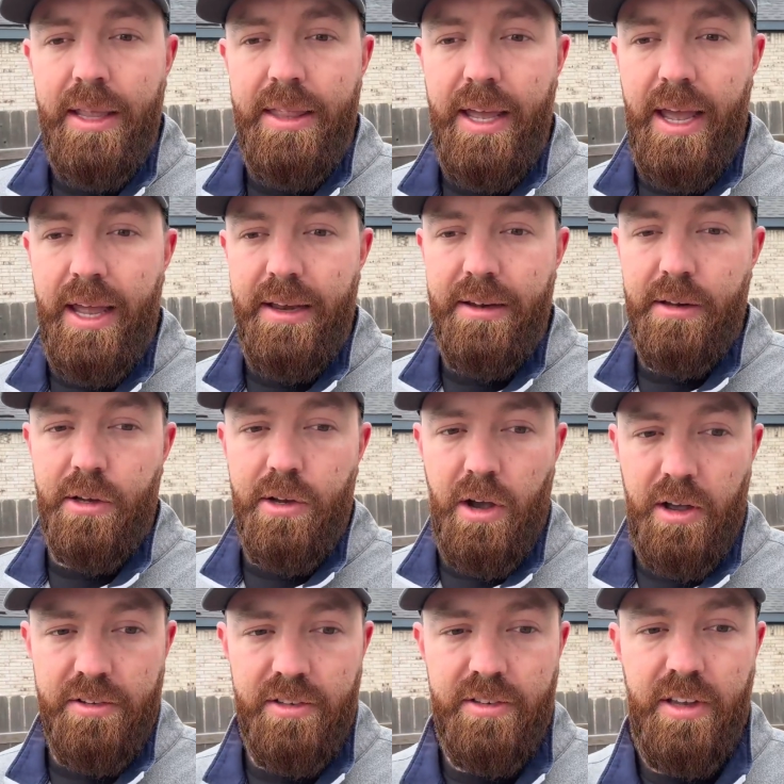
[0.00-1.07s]
that
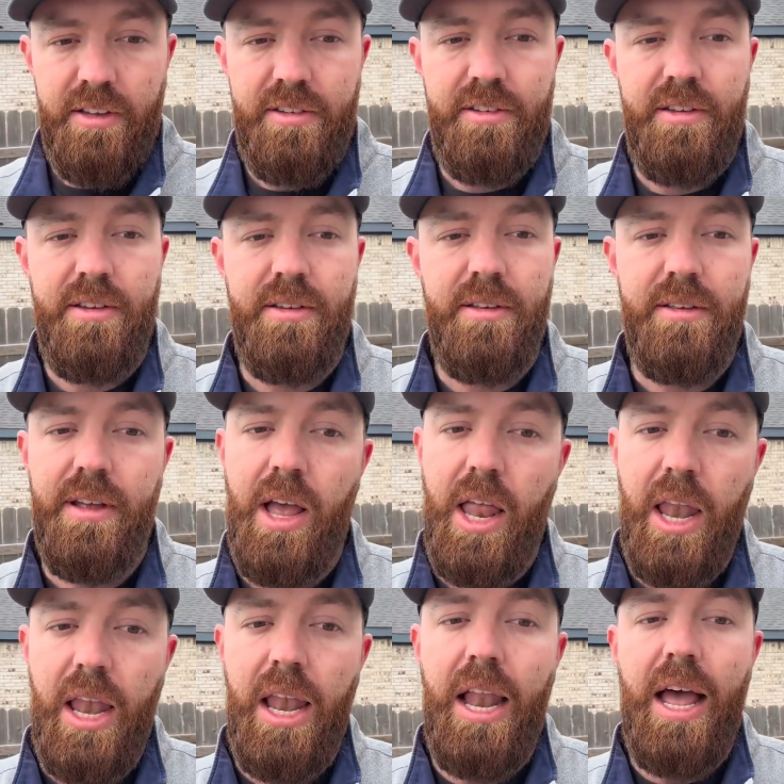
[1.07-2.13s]
causes us a
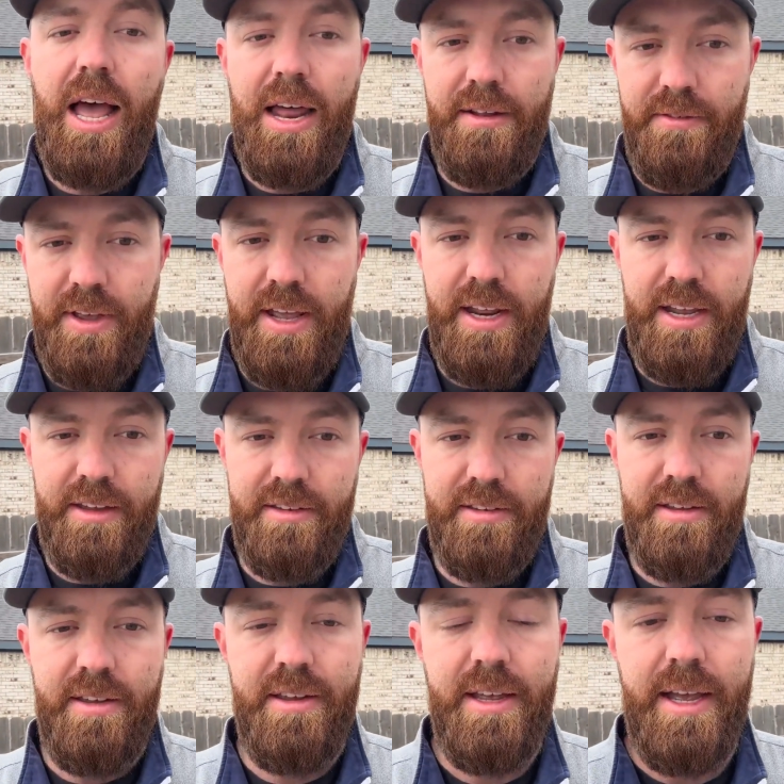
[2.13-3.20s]
lot of headaches.